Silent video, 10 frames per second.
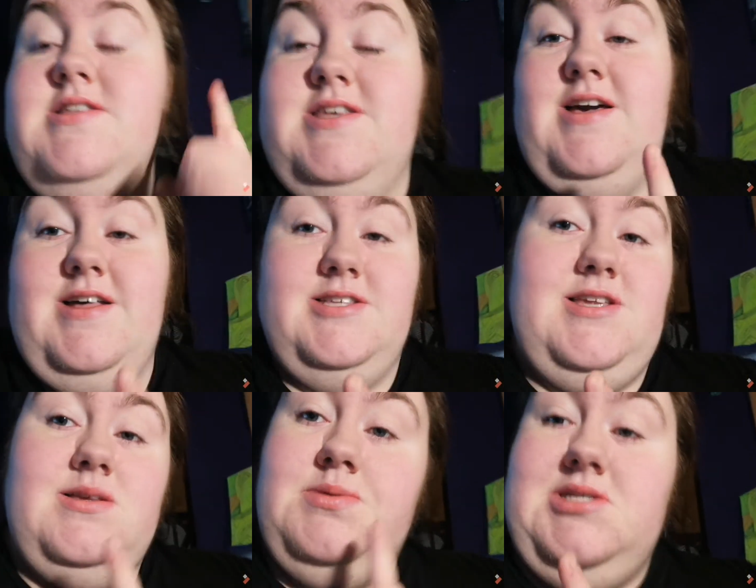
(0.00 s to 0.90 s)
so yeah, I
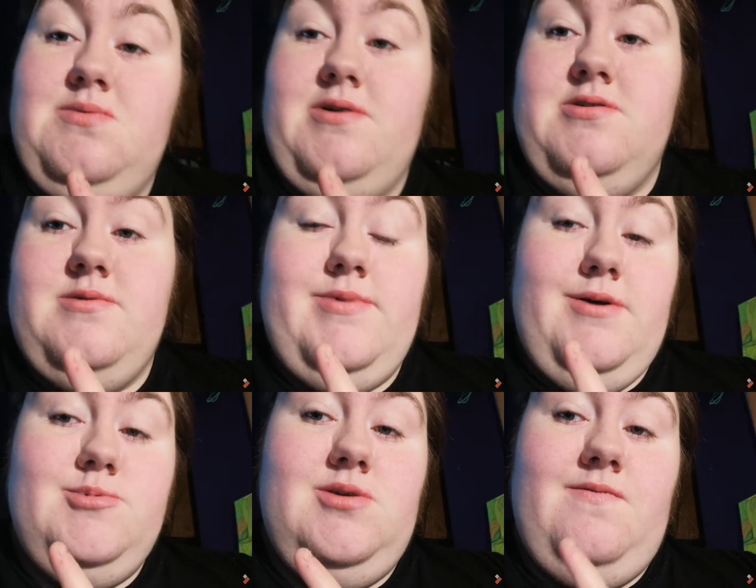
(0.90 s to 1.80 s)
guess that's basically what I'm going to
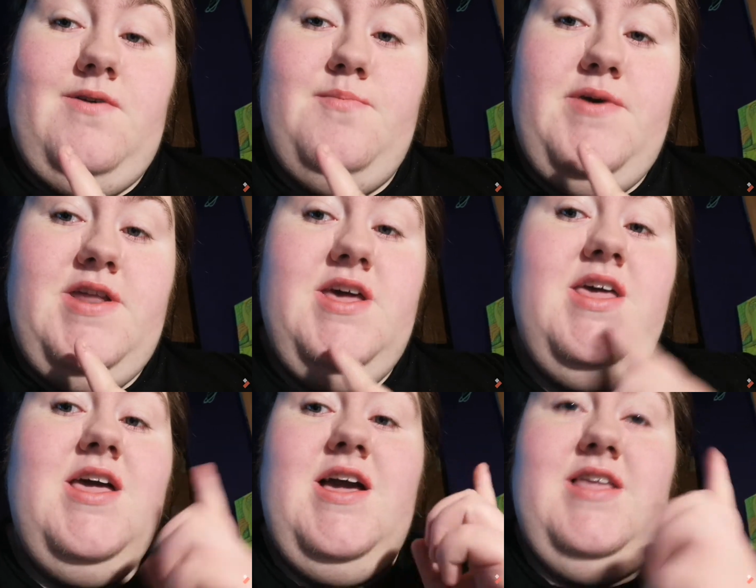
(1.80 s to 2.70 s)
be up to for a bit,
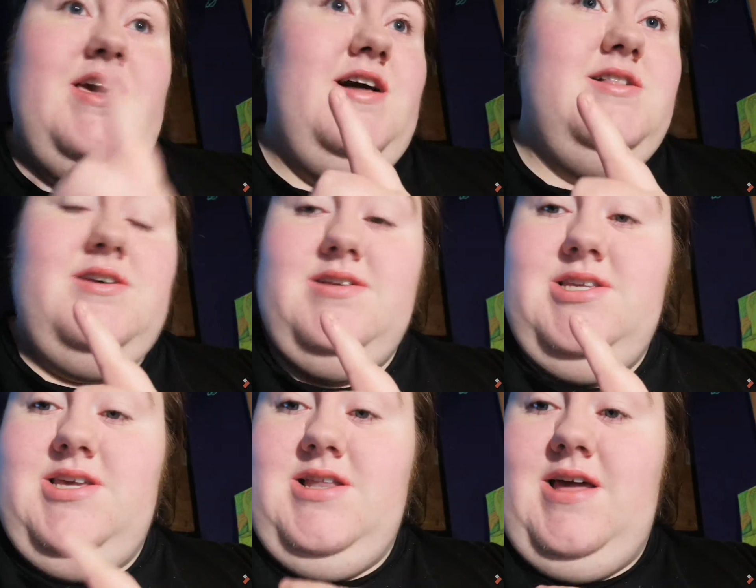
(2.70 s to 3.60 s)
and yeah, I'll talk
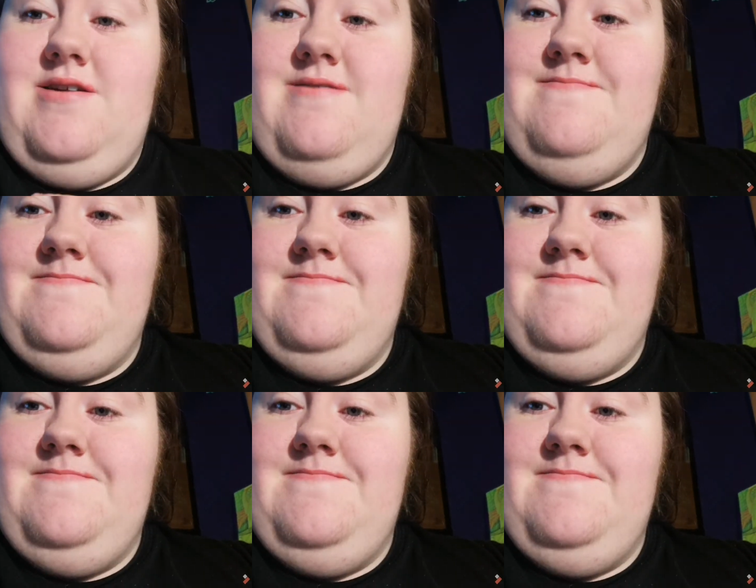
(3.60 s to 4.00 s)
to you later.